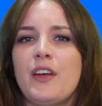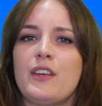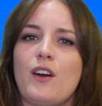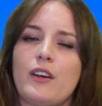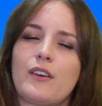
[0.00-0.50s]
The
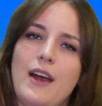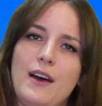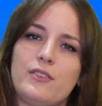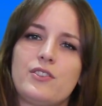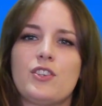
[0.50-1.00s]
younger
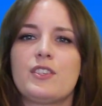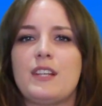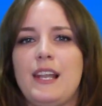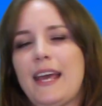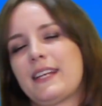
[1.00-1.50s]
crowds just
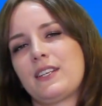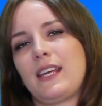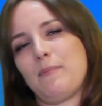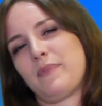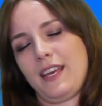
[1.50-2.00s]
like to
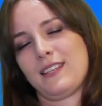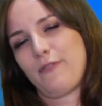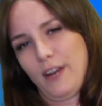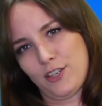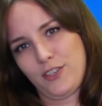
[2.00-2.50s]
keep things
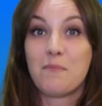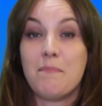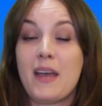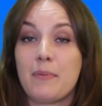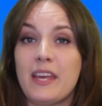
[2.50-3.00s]
fresh.
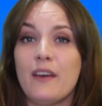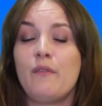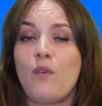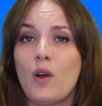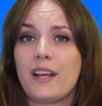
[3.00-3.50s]
Maybe
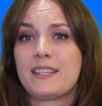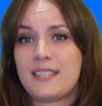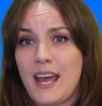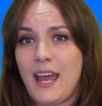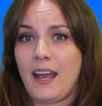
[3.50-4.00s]
avoid
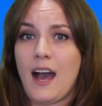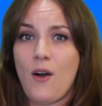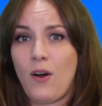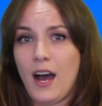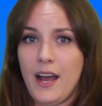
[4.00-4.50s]
saying
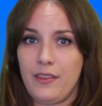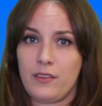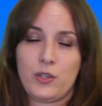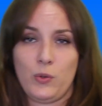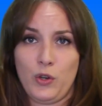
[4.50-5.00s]
hau
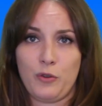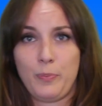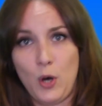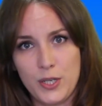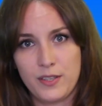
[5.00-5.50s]
rein to your
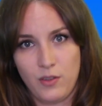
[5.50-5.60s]
boss